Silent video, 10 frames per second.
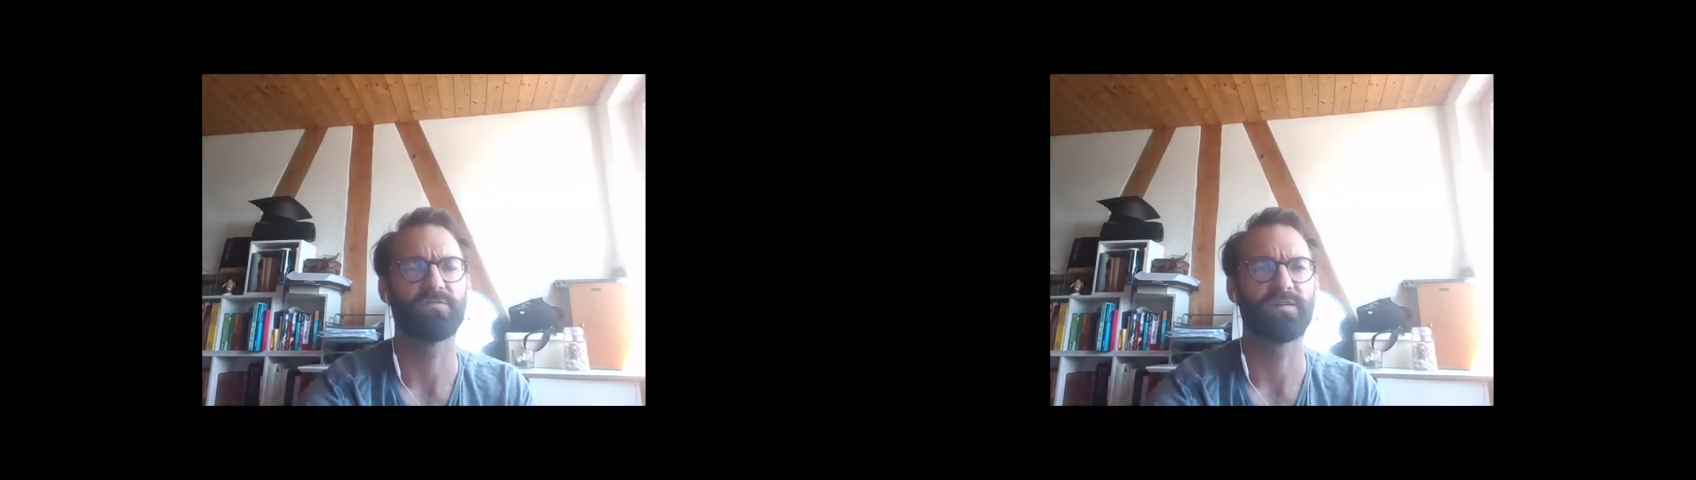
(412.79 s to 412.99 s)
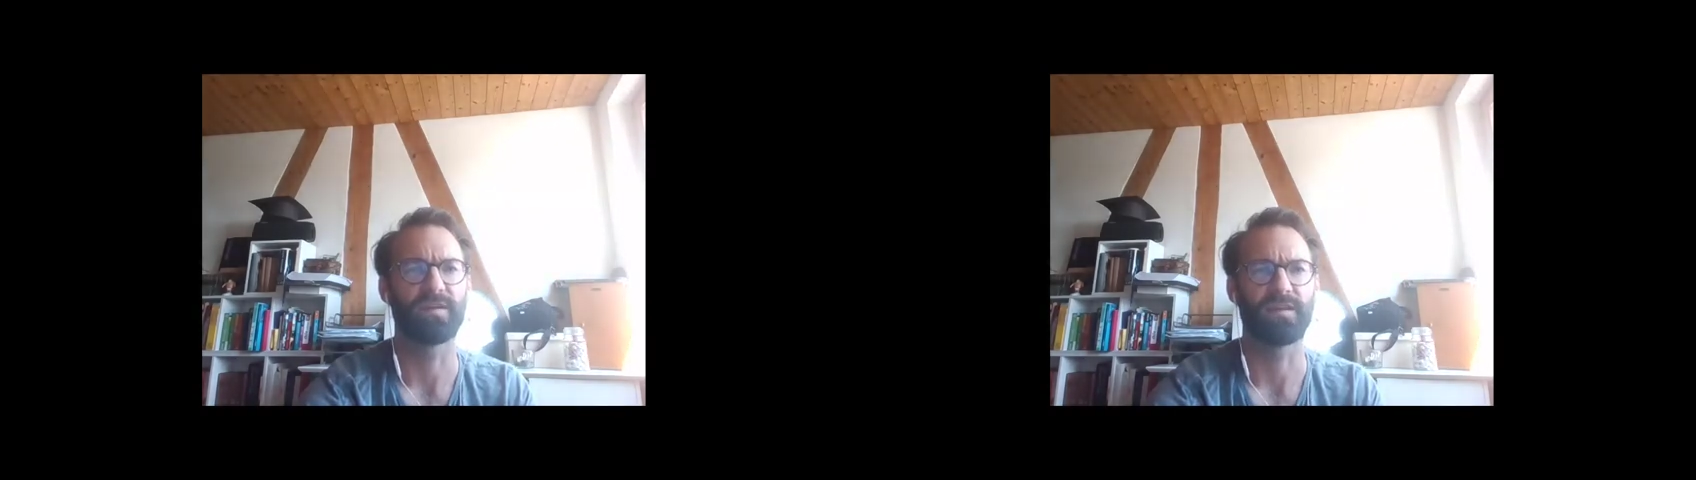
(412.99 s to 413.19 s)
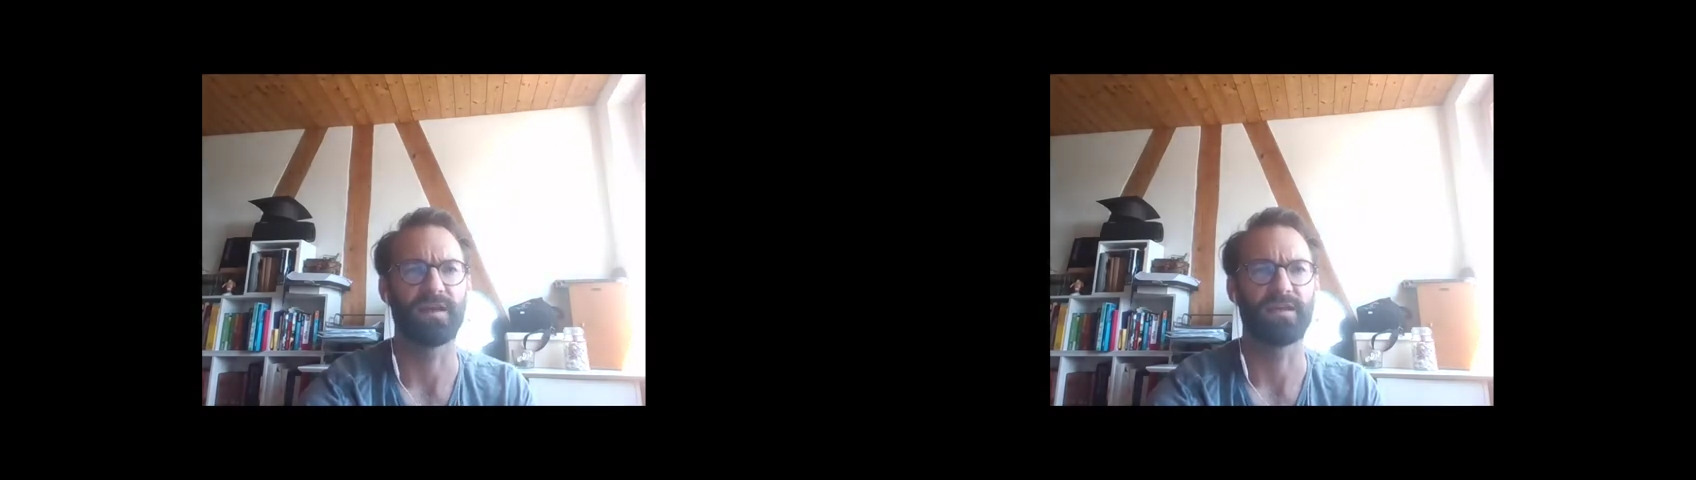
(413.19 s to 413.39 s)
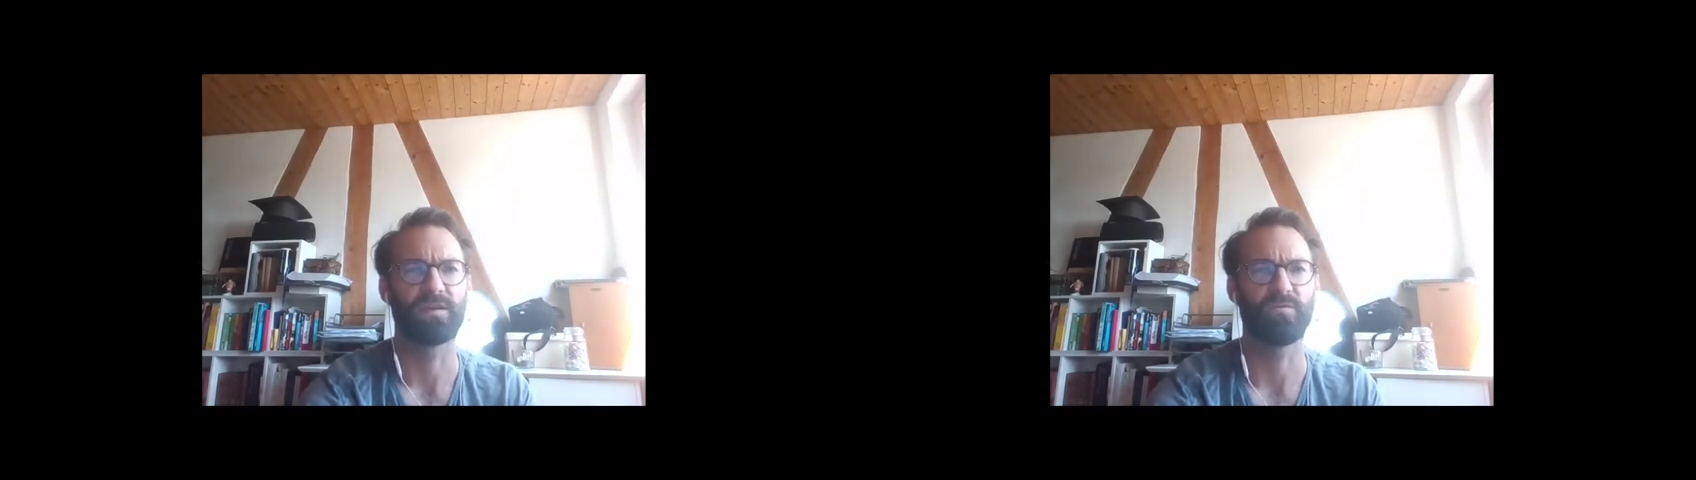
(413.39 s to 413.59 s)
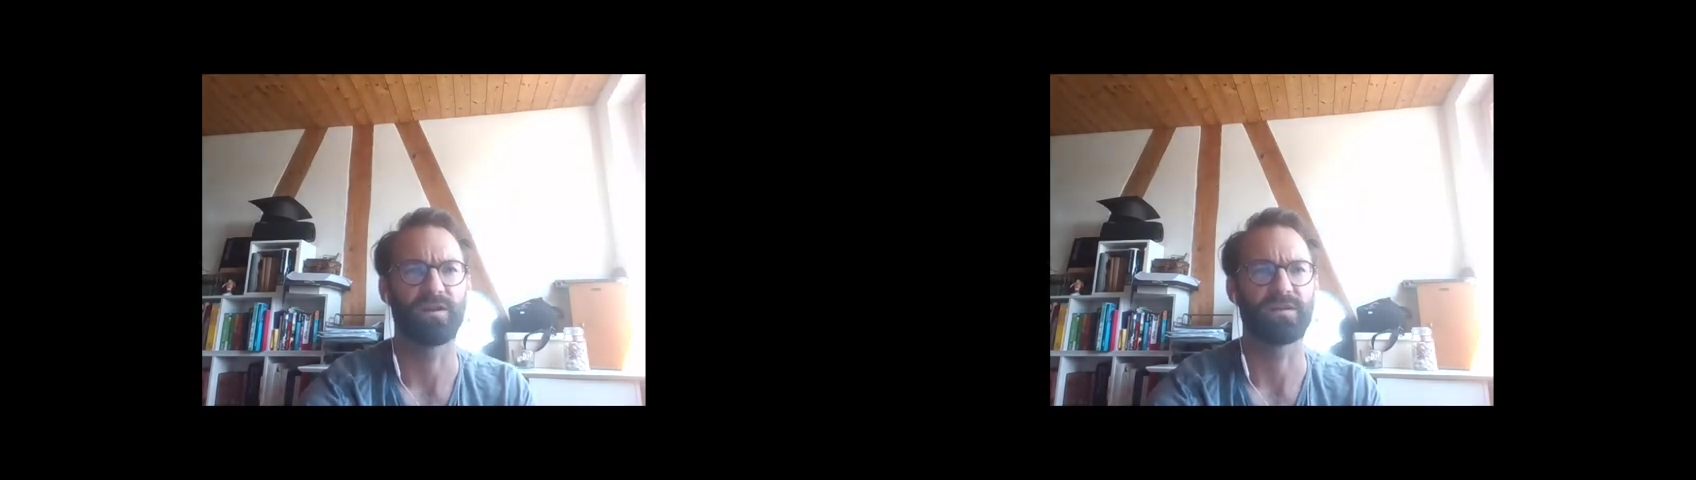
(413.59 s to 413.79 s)
feel like
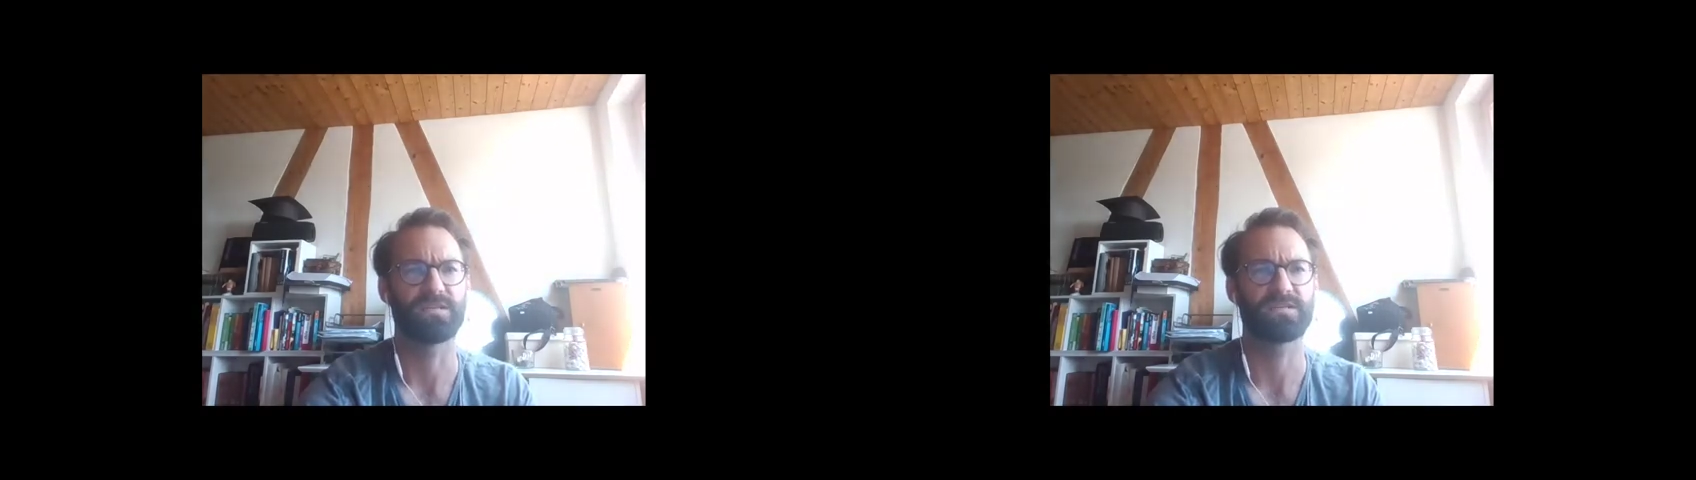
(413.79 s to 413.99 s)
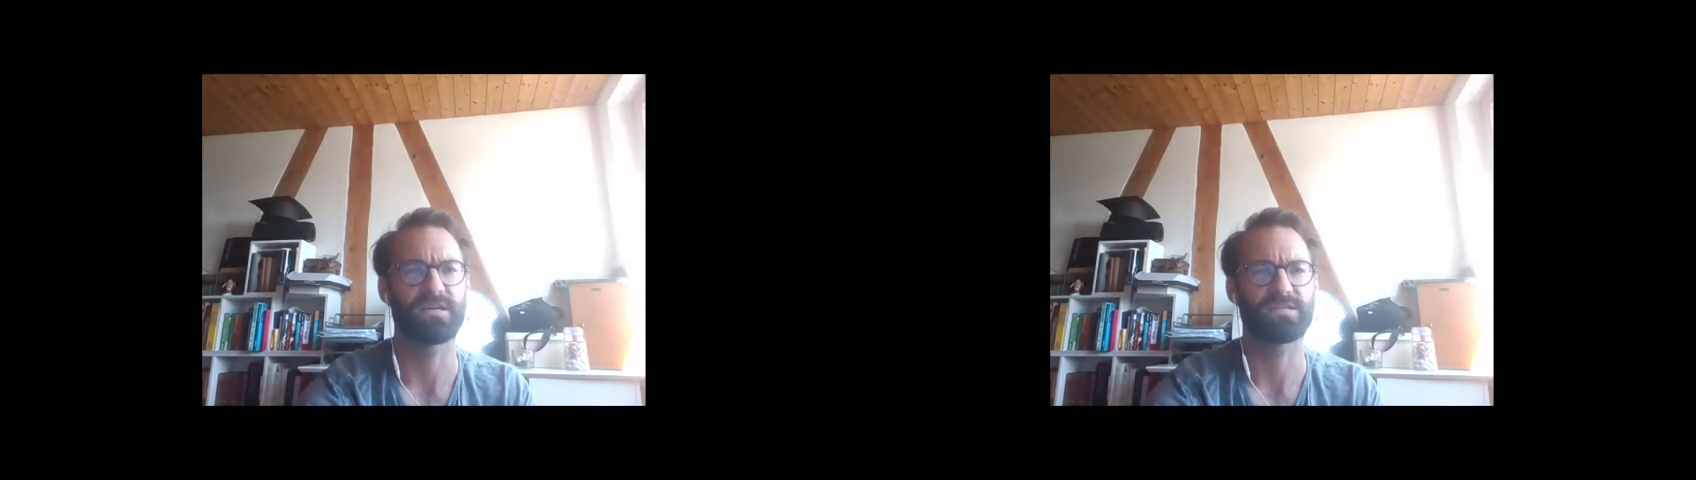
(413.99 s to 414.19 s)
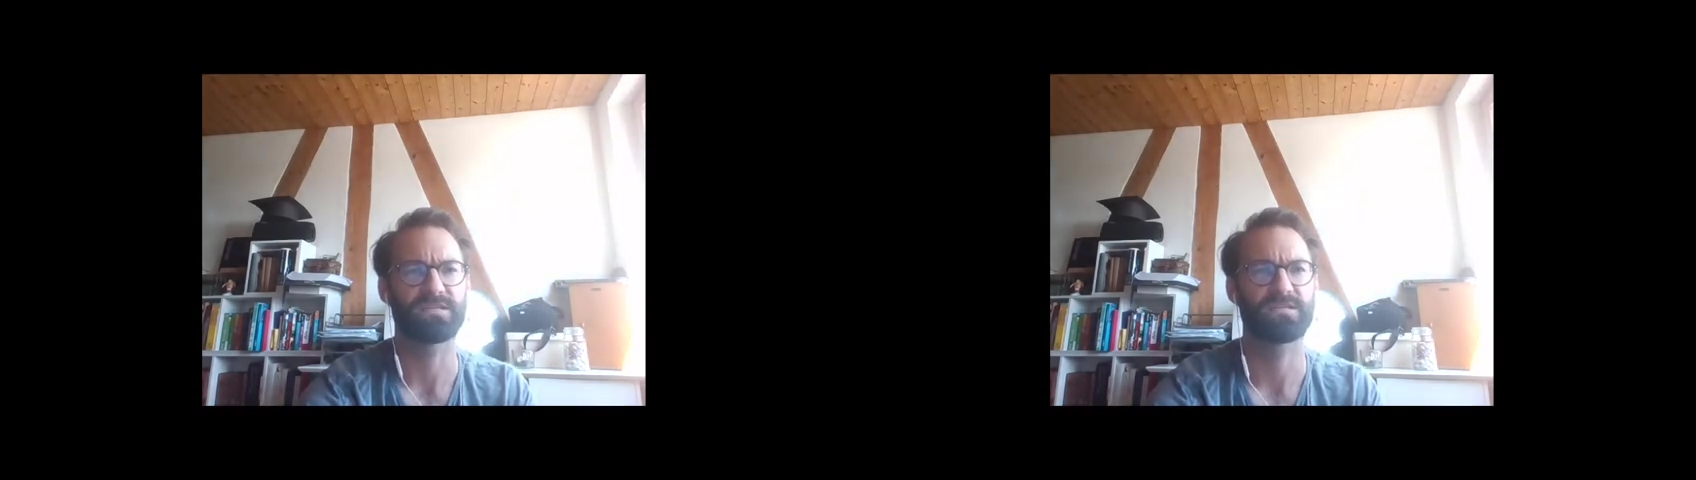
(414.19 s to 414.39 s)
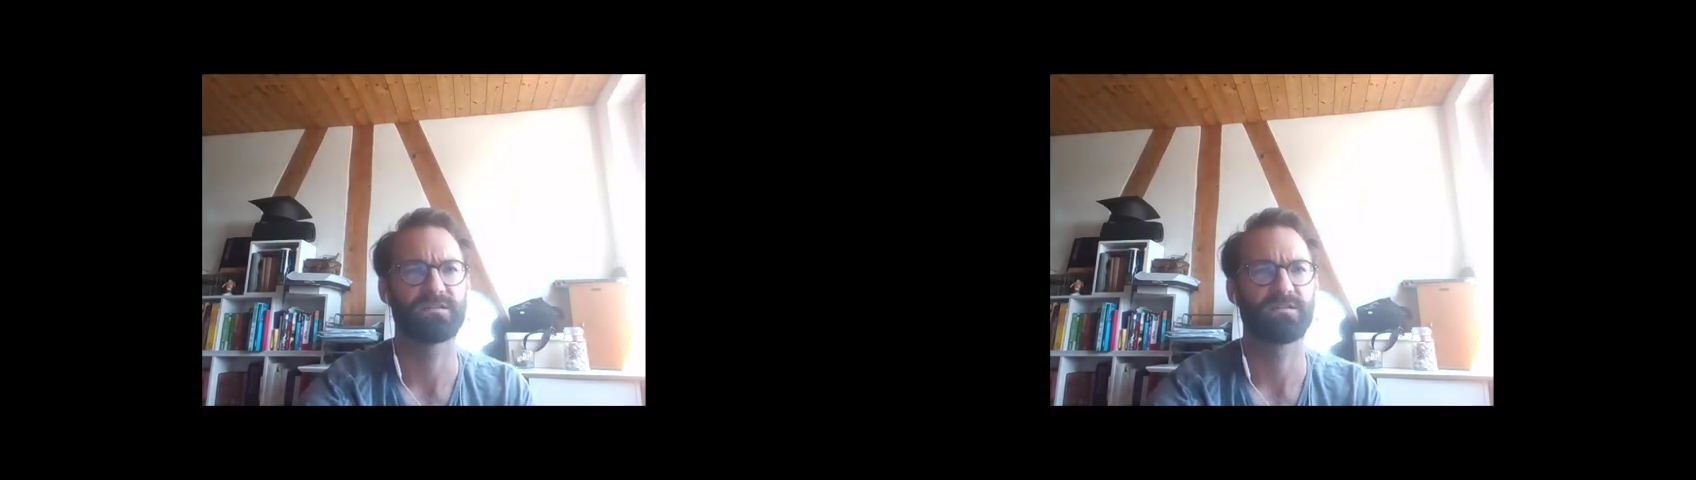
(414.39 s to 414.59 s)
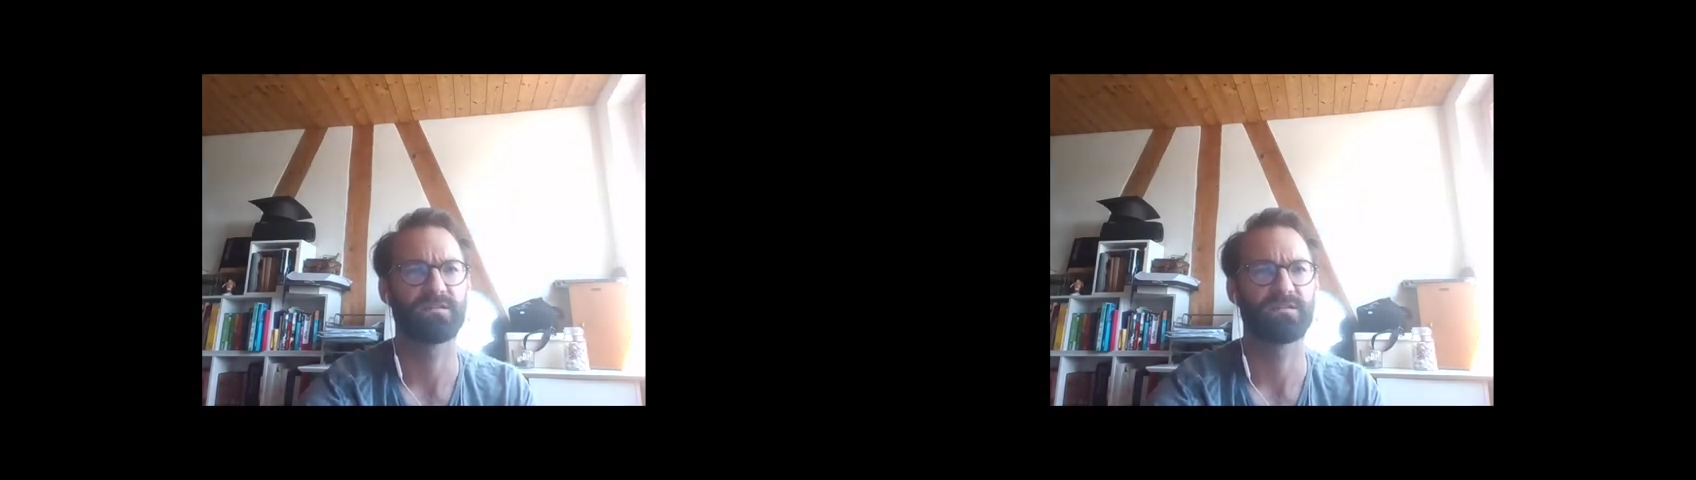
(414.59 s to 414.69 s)
you want to discuss